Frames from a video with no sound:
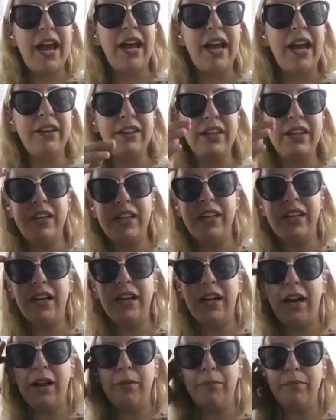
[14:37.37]
and
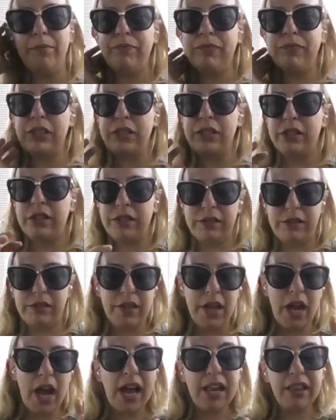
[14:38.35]

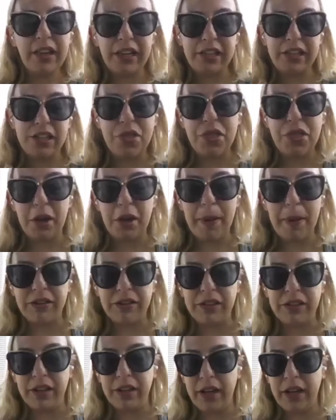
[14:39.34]
I like to think
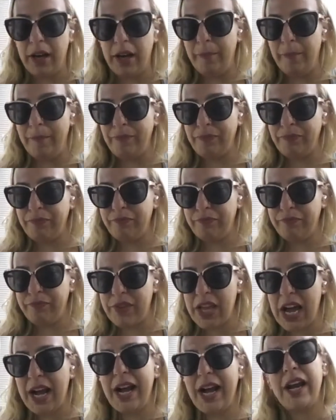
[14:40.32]
about I
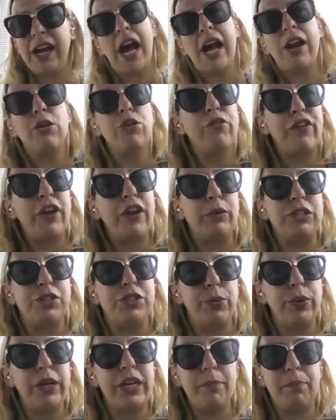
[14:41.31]
don't know if anyone's
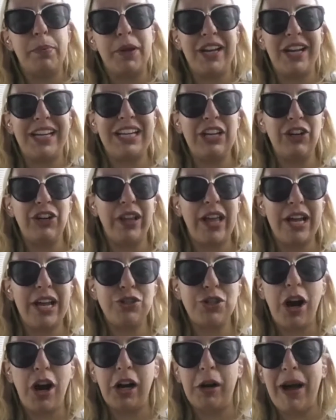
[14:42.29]
doing it, but I hear a lot of
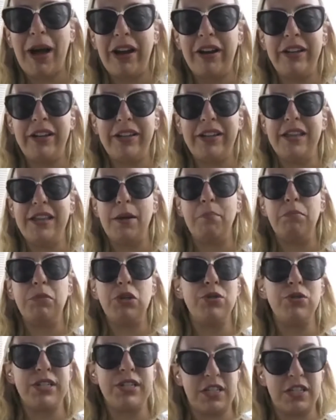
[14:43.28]
talk about it in the
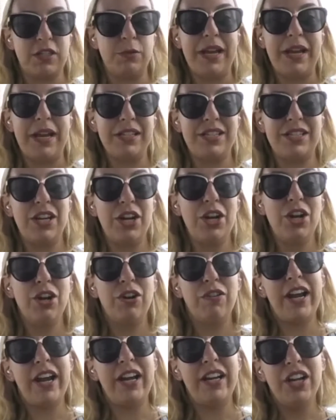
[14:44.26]
music space,
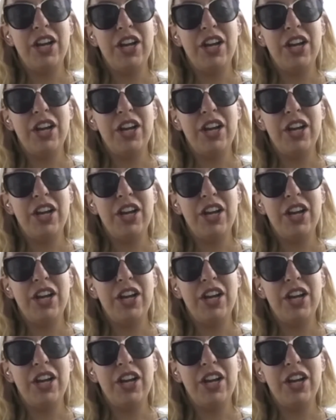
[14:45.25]
right?